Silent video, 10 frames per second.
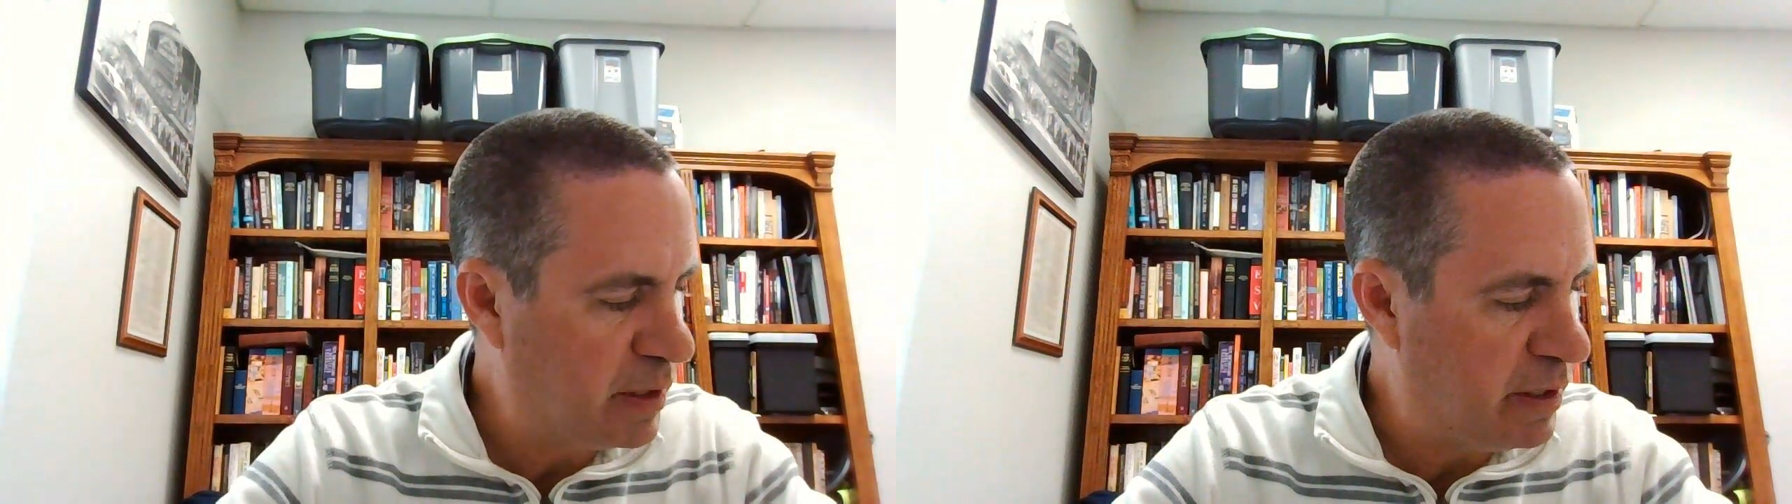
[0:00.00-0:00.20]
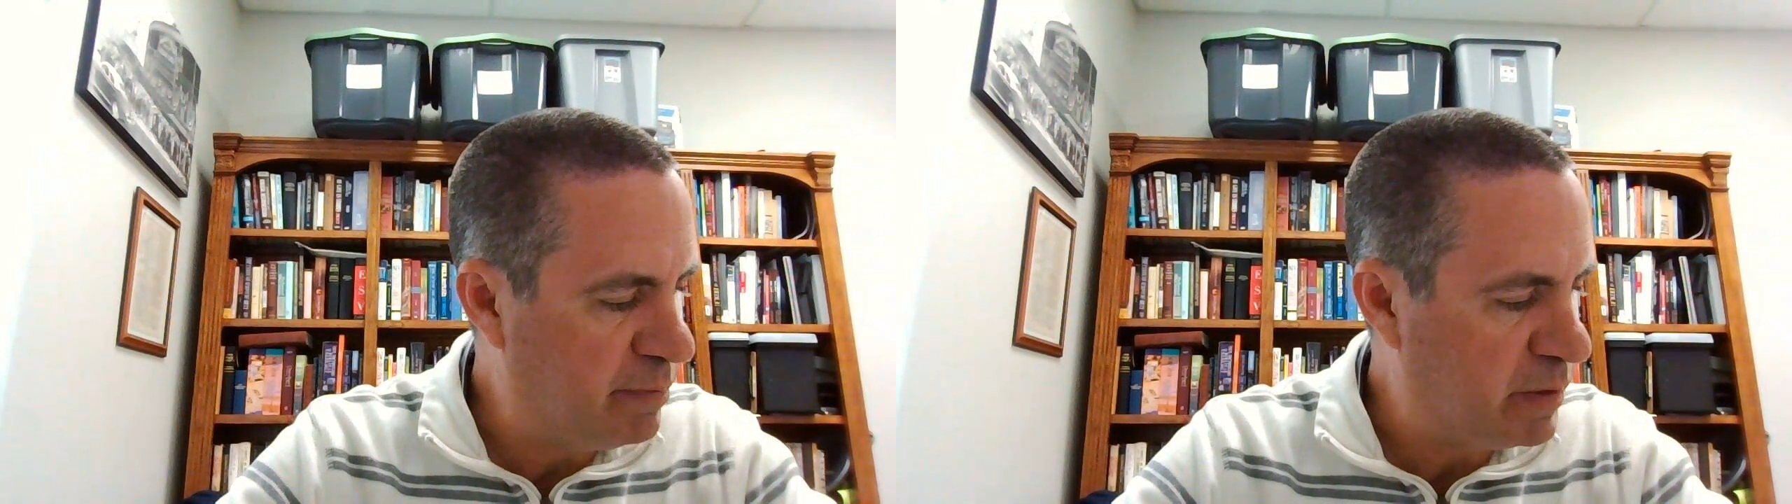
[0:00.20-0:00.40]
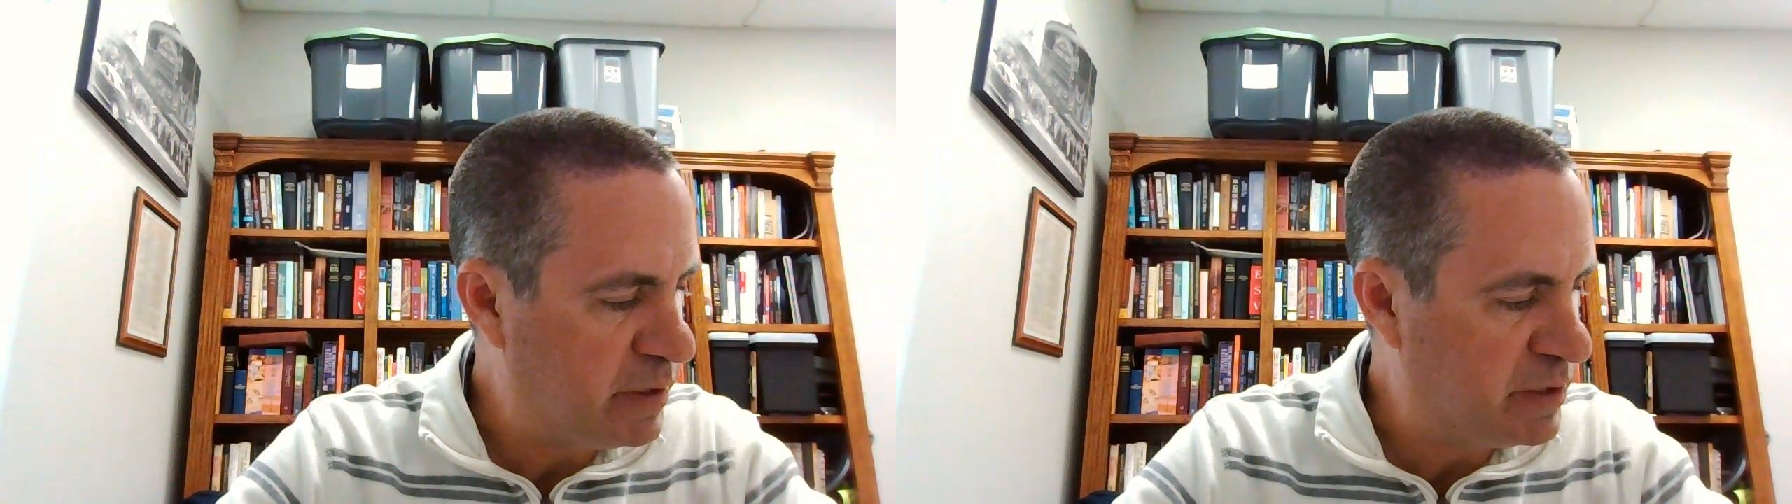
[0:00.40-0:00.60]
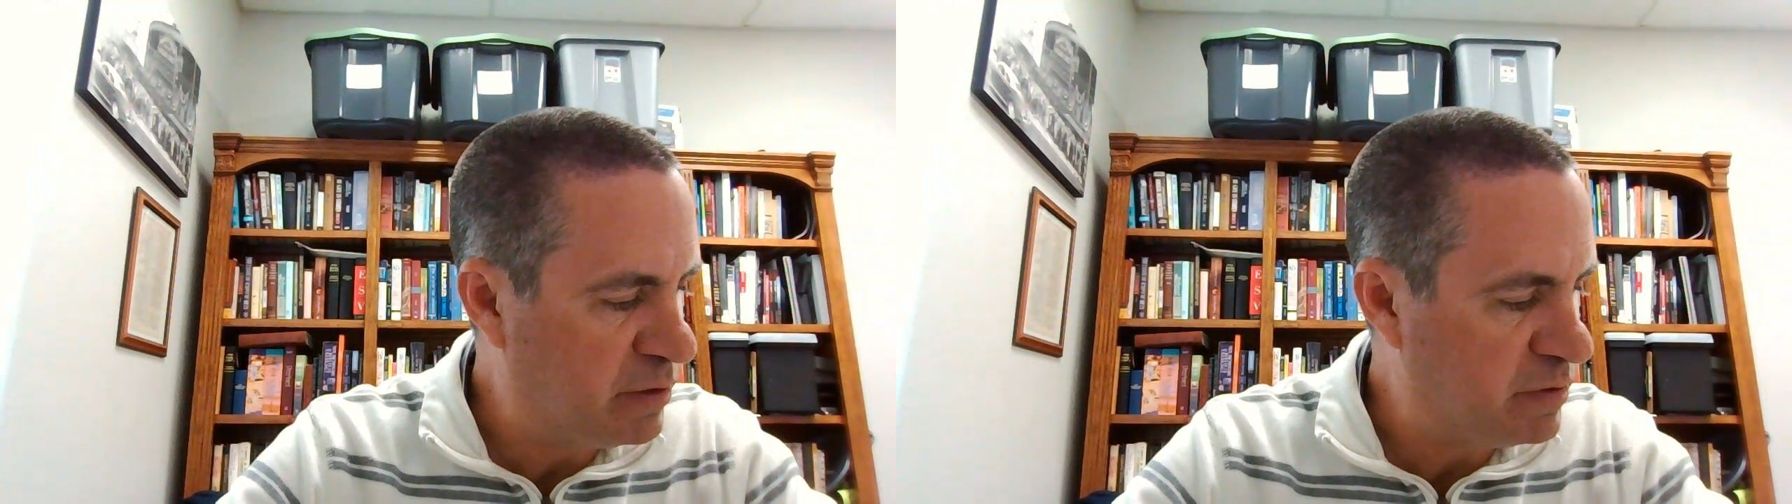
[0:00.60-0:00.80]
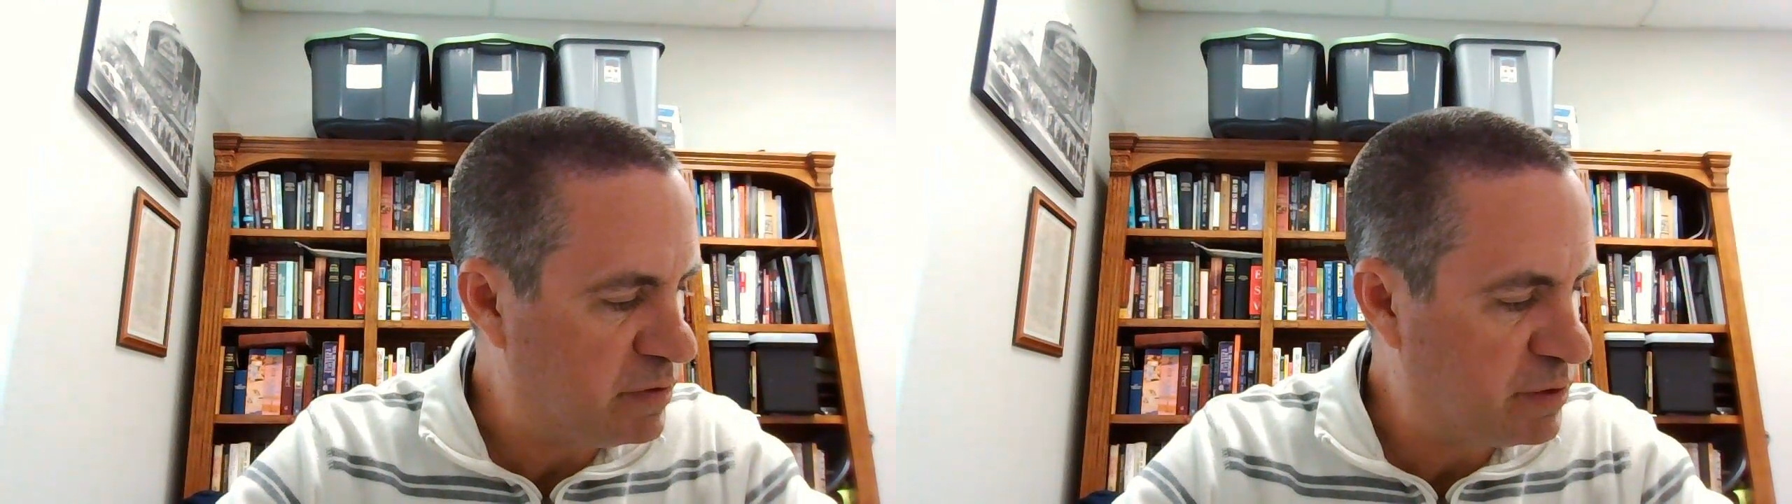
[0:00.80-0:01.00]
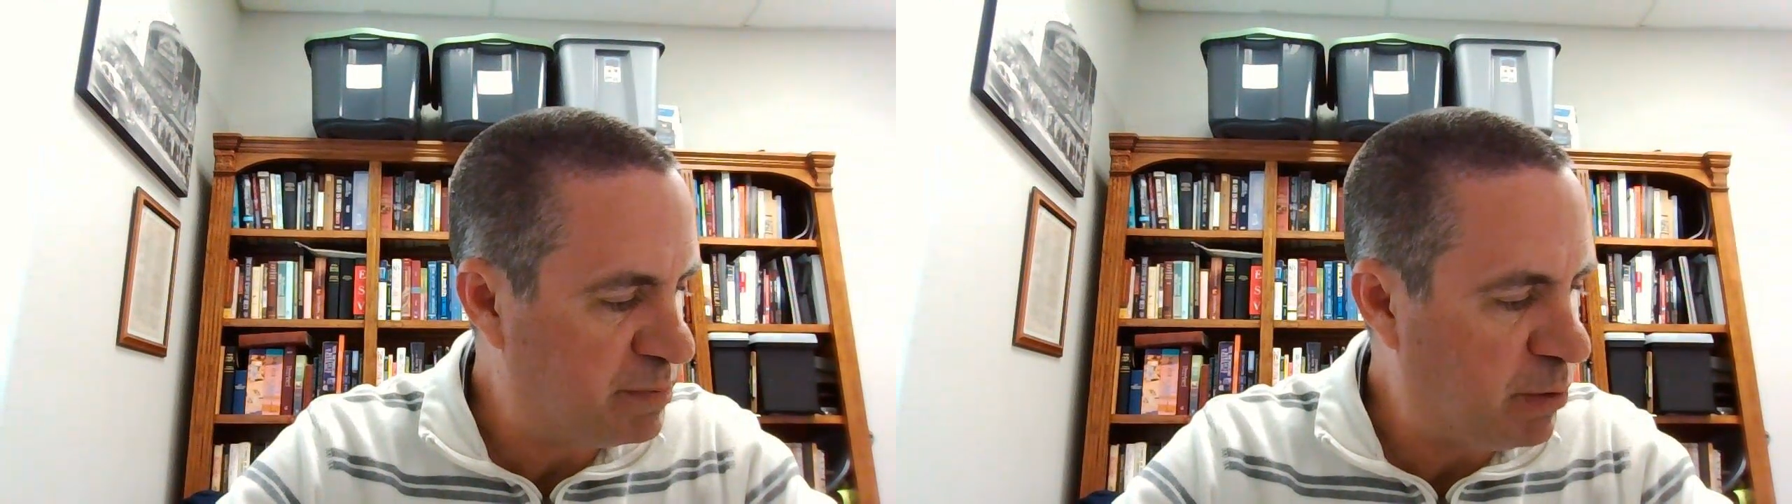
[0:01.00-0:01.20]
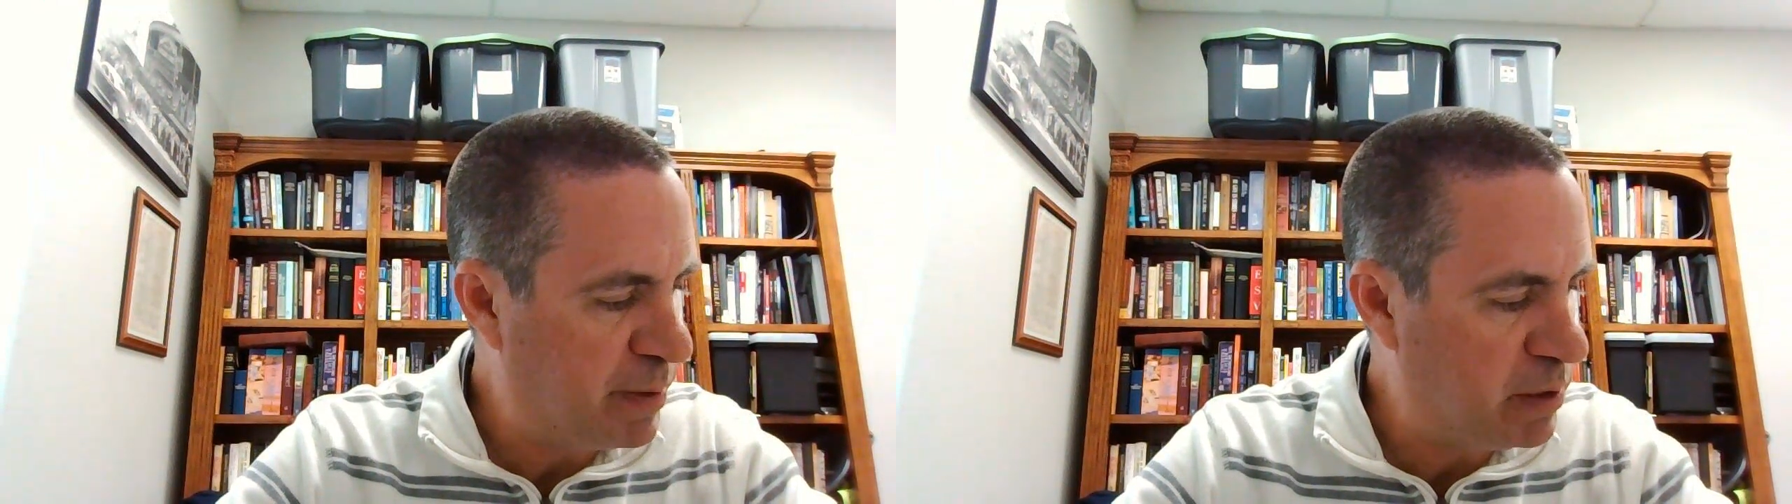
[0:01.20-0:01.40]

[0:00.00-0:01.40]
Um, he tells a small